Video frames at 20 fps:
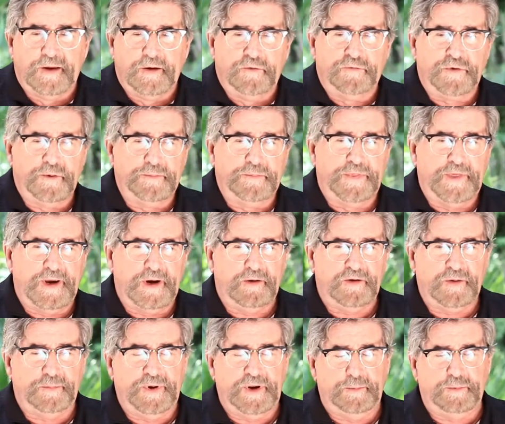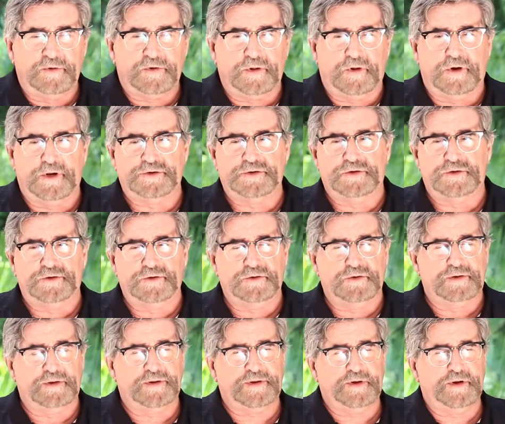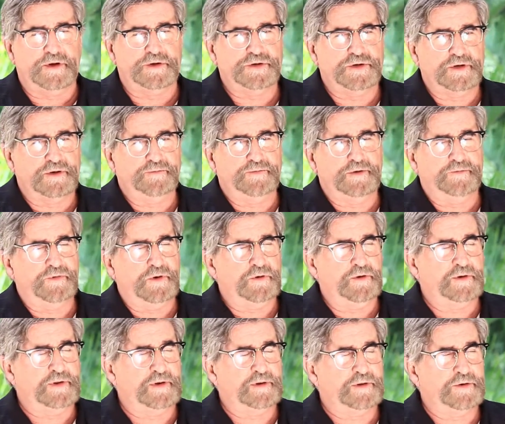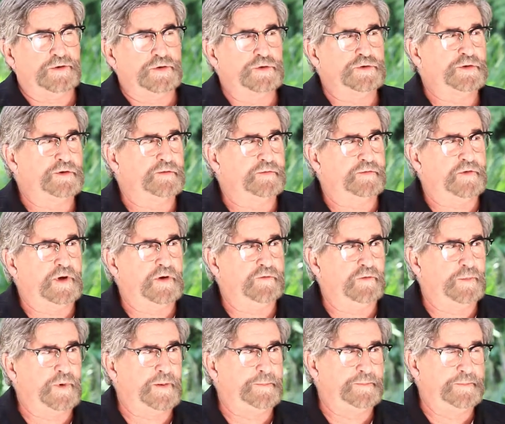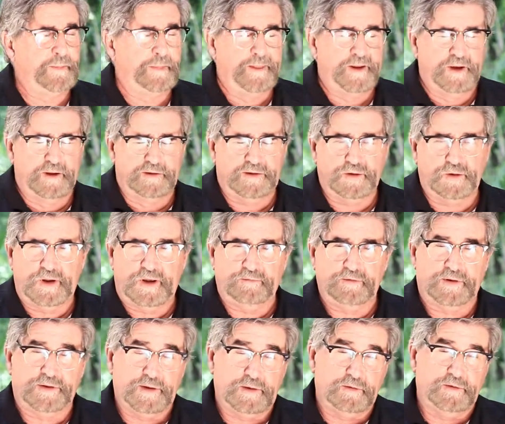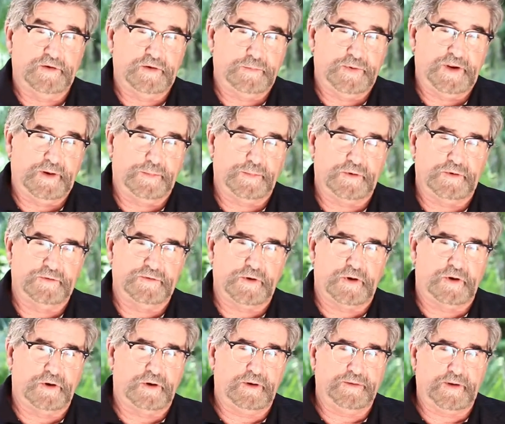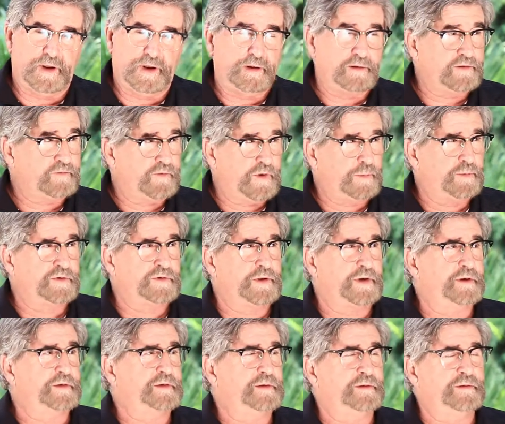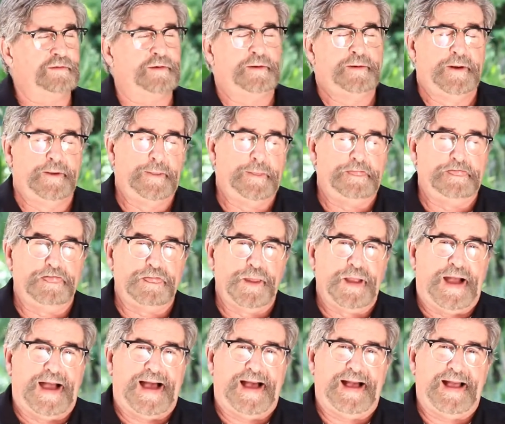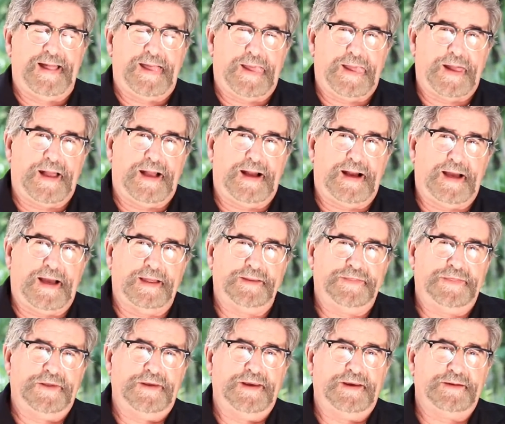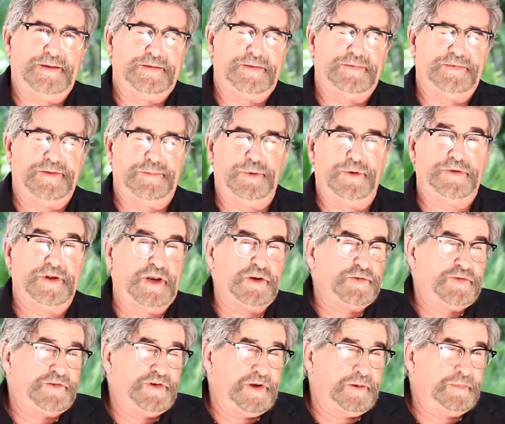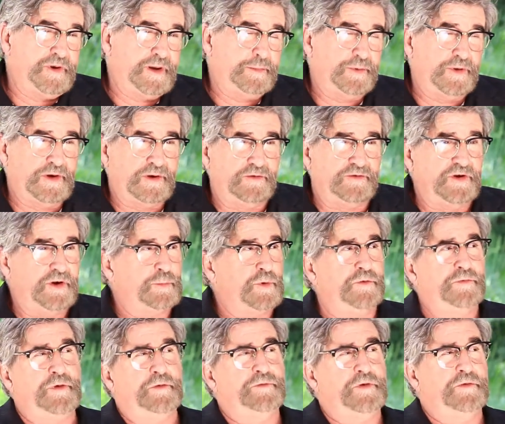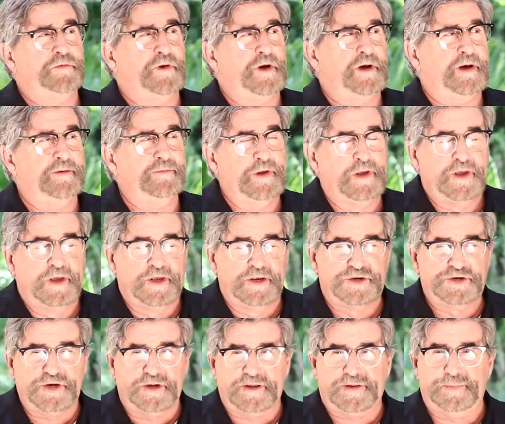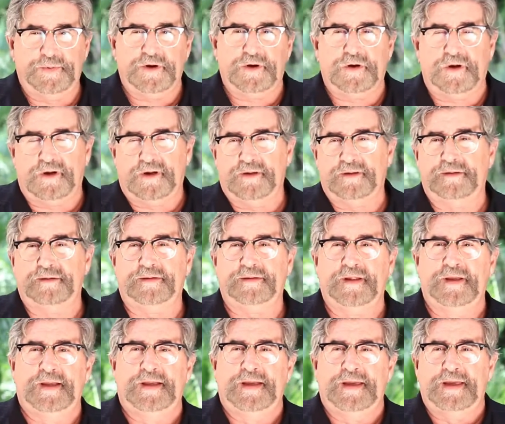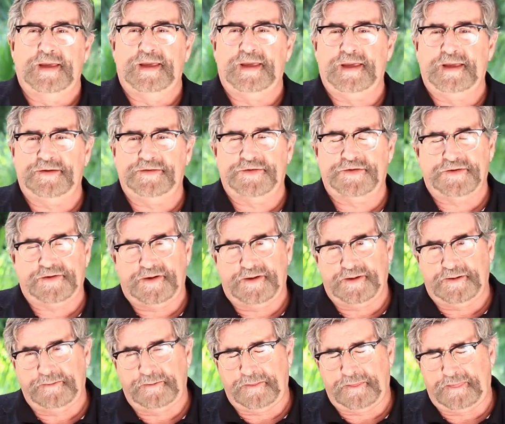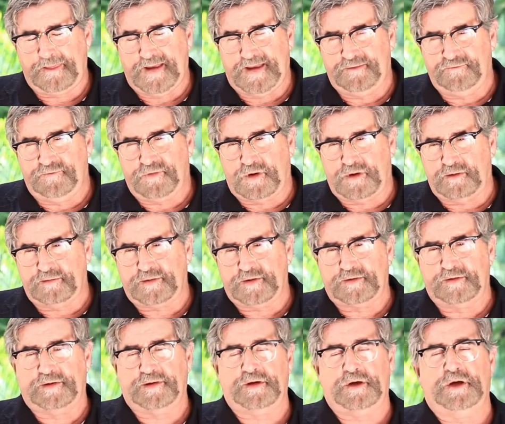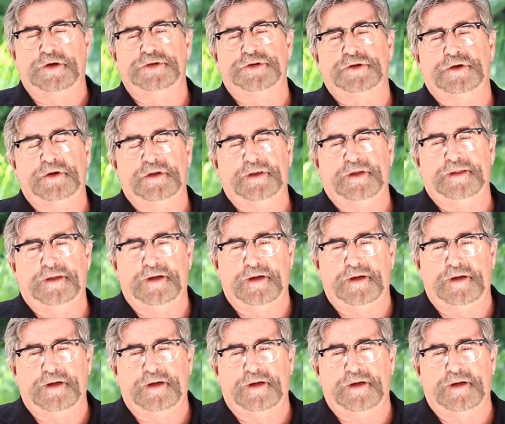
From there, the papers launch into a discussion of the various institutions of government. So you have a series of papers on the House of Representatives. I think the most interesting paper there is number 55, just because it involves a discussion